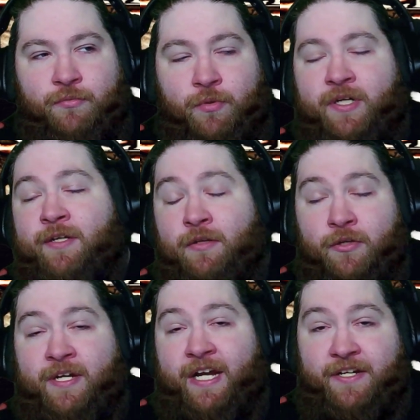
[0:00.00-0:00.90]

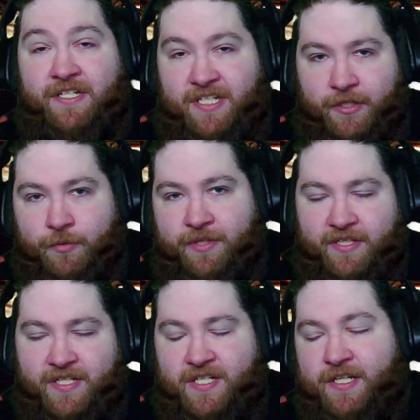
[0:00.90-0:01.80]
learn how to deal with
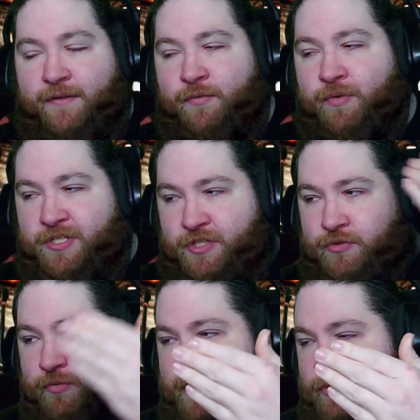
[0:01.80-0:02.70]
this stuff, which is
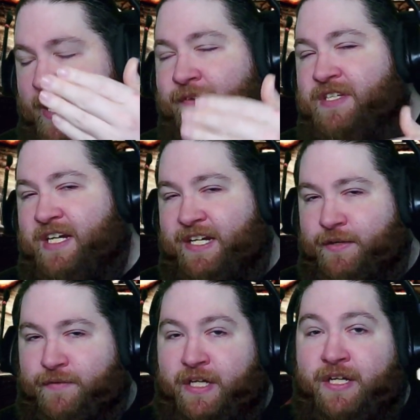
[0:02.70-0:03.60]
what Travis kind
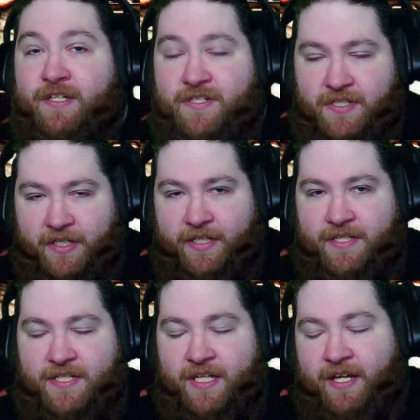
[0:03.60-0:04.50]
of
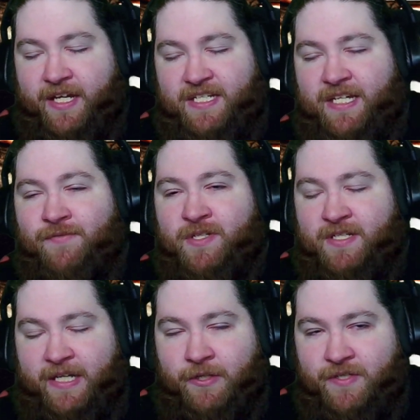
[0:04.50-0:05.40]
does, because he even
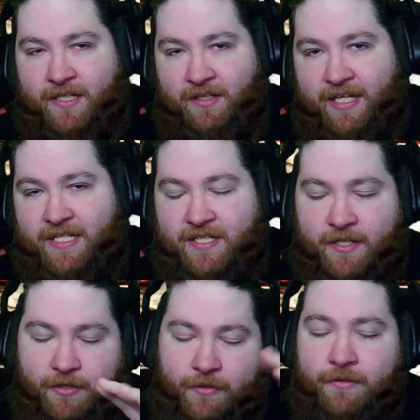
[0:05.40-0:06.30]
tells
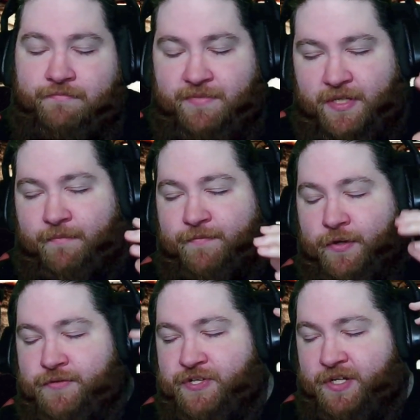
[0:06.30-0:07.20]
Alessa, or some
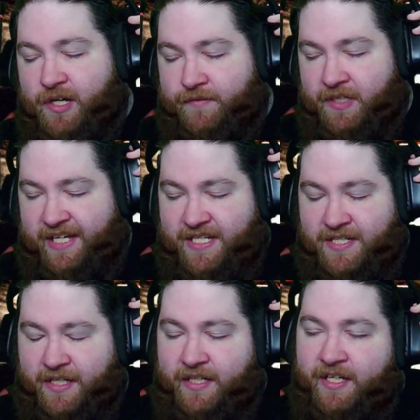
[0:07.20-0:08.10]
version of
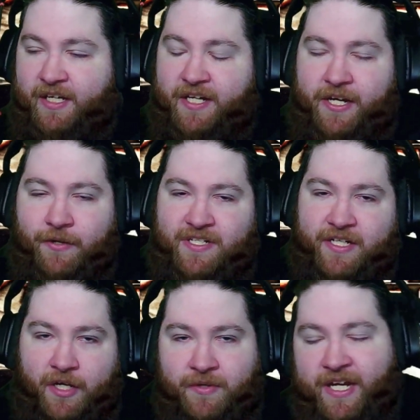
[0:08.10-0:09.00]
Alessa, he's
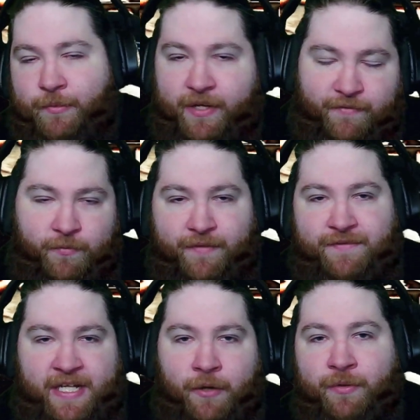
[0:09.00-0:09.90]
like, okay, we've
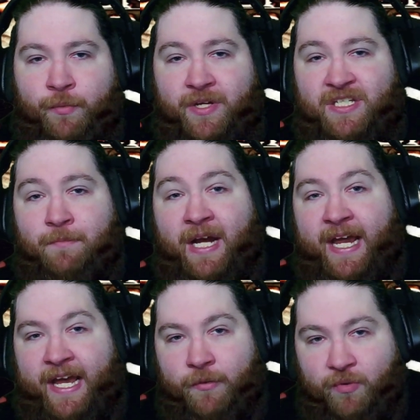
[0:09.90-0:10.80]
dealt with what's in my
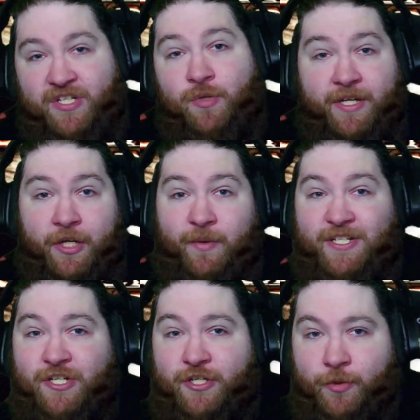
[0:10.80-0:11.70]
head, when do we go
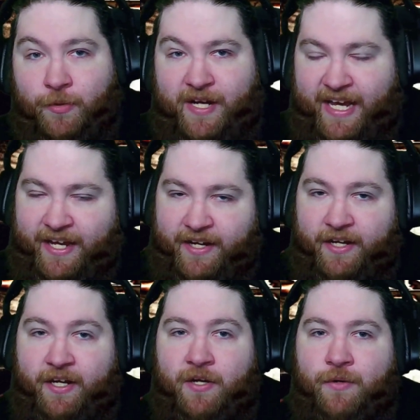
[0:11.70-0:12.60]
into your head,
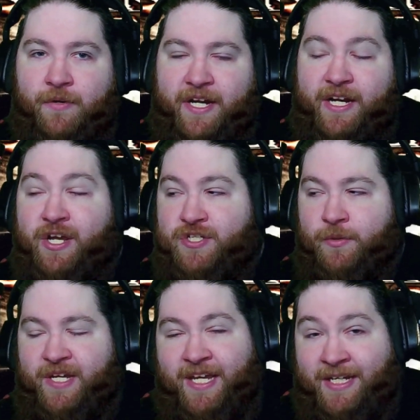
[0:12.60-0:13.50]
right? So
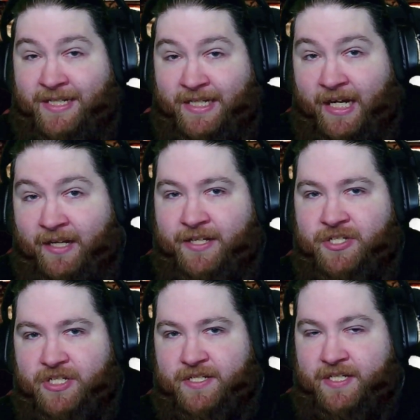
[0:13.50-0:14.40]
he
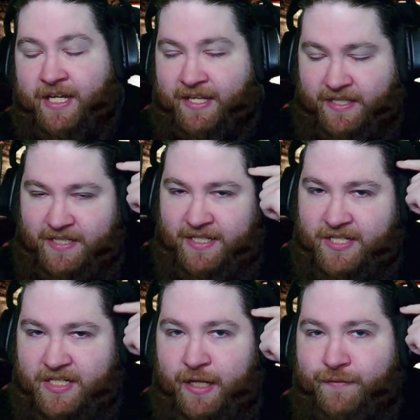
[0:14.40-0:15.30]
acknowledges this is
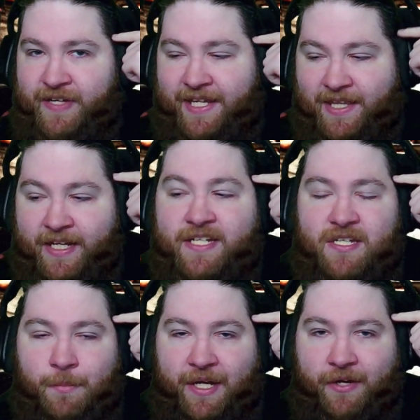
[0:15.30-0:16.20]
stuff he thinks
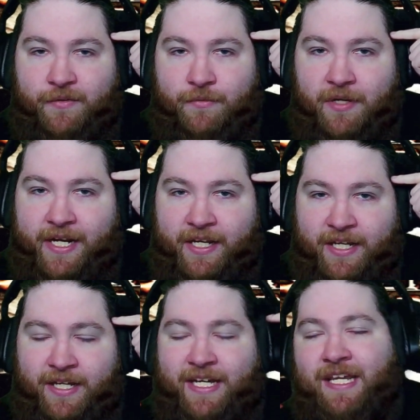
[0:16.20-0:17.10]
about, right?
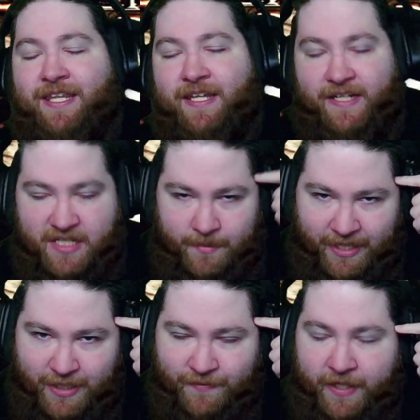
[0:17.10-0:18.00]
He thinks about
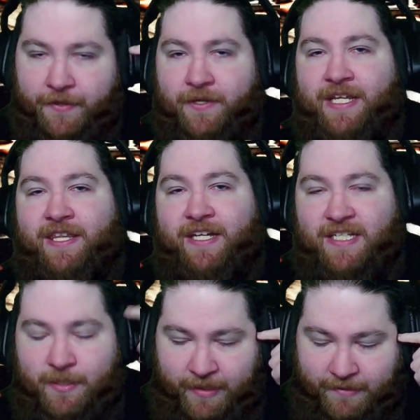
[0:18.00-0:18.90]
his father, he
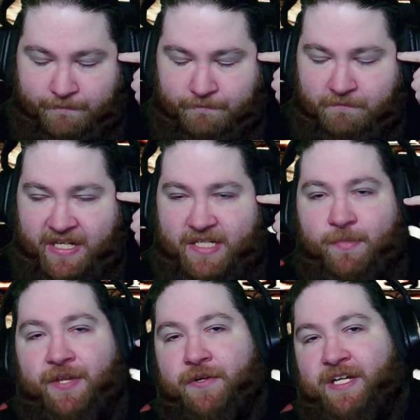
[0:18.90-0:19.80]
thinks about his
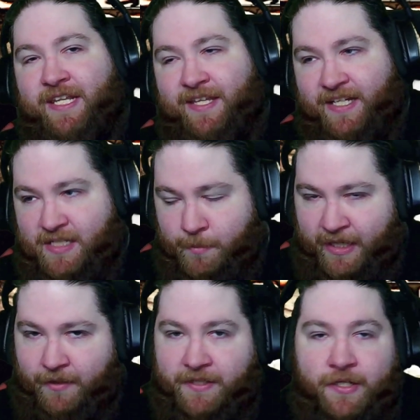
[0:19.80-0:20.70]
mother, he thinks
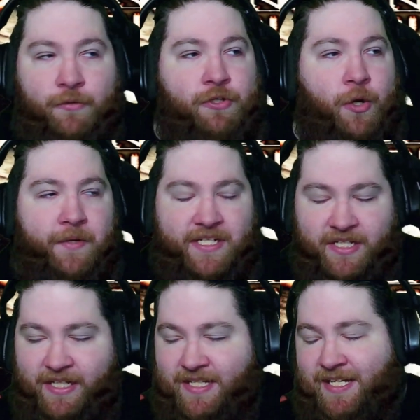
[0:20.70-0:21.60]
about going to
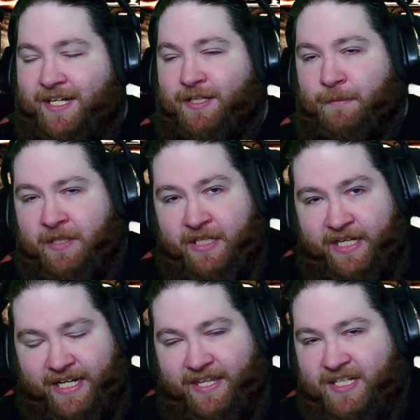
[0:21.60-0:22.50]
the asylum,
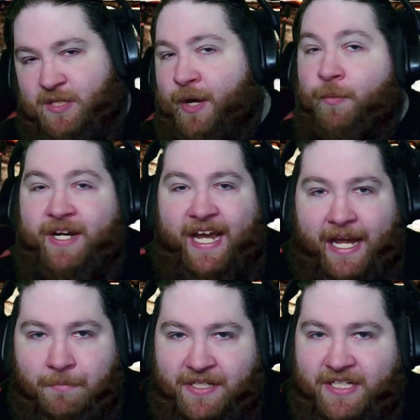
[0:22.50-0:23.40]
he thinks about what
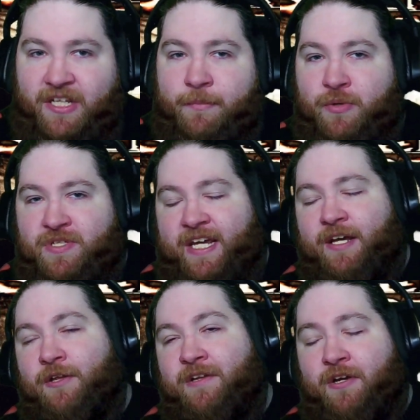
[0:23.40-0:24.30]
happened in the
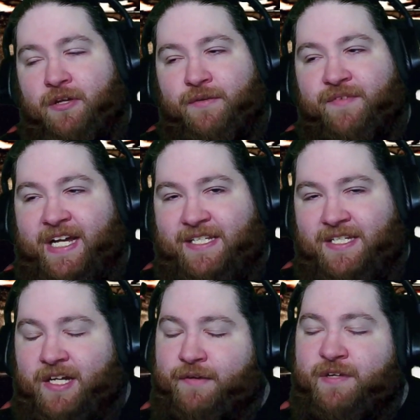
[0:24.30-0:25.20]
motel and all of that
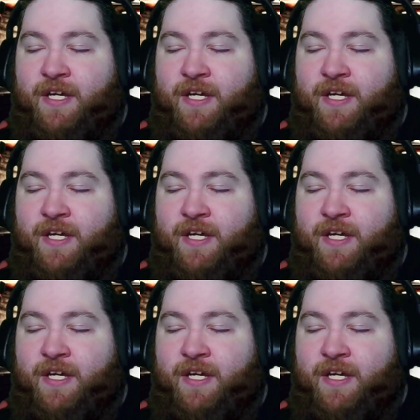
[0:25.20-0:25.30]
stuff.